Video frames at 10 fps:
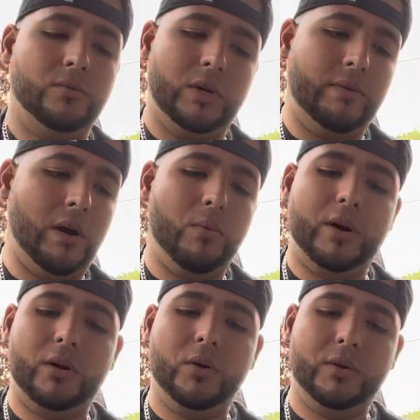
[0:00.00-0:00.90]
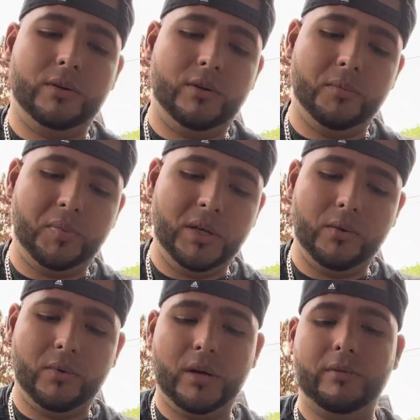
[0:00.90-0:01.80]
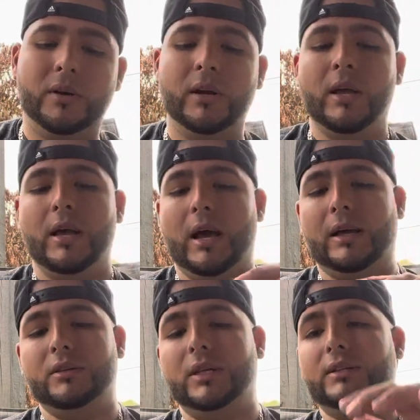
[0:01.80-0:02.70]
whenever I want to go and compete or whatever. I do need